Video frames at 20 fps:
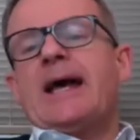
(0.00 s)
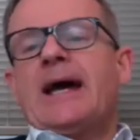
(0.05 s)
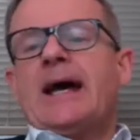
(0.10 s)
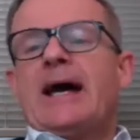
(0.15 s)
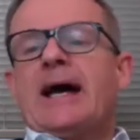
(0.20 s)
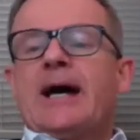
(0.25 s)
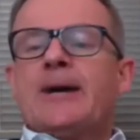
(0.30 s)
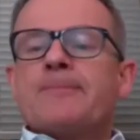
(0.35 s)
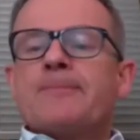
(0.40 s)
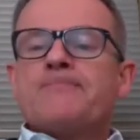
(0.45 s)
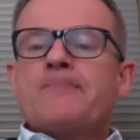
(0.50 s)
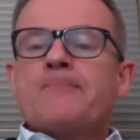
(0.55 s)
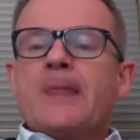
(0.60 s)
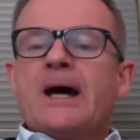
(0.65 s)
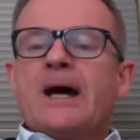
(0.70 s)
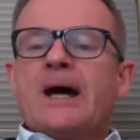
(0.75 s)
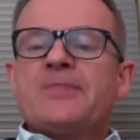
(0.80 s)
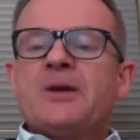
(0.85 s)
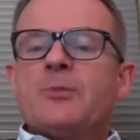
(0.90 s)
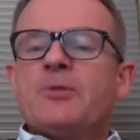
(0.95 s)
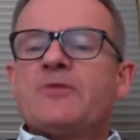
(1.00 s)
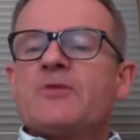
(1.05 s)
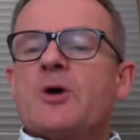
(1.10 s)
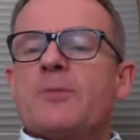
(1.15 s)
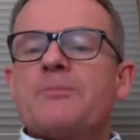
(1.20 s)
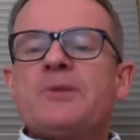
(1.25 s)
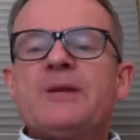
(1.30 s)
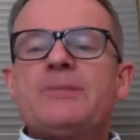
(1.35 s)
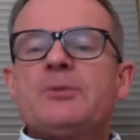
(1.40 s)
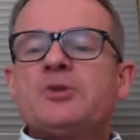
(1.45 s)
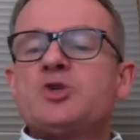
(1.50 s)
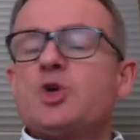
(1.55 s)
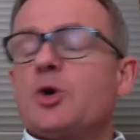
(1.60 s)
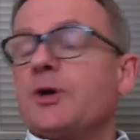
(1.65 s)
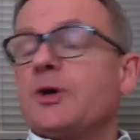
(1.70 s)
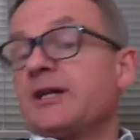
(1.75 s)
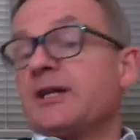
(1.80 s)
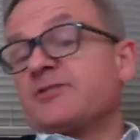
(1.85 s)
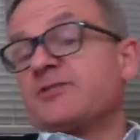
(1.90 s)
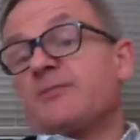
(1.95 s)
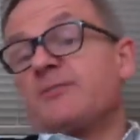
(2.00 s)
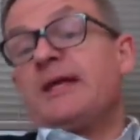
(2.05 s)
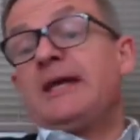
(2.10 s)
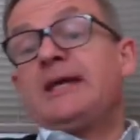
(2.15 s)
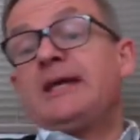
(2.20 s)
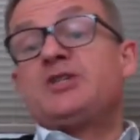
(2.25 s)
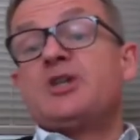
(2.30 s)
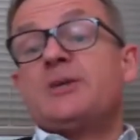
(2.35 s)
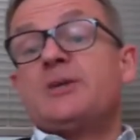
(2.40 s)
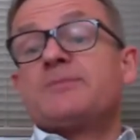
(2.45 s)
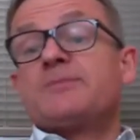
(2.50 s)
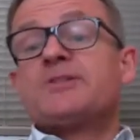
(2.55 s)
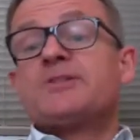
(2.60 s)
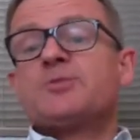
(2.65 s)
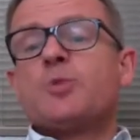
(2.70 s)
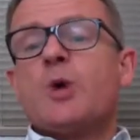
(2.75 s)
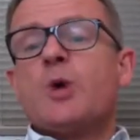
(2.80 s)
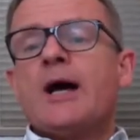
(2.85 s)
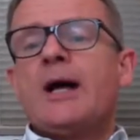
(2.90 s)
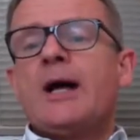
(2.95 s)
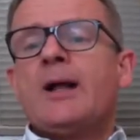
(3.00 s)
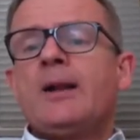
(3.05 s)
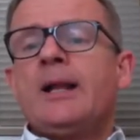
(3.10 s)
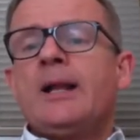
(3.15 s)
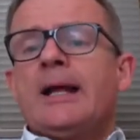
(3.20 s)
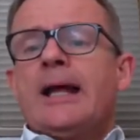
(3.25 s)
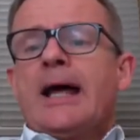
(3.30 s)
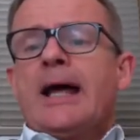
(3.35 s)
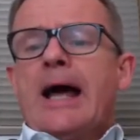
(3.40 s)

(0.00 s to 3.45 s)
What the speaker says: I think we've got people joining us from Egypt as well.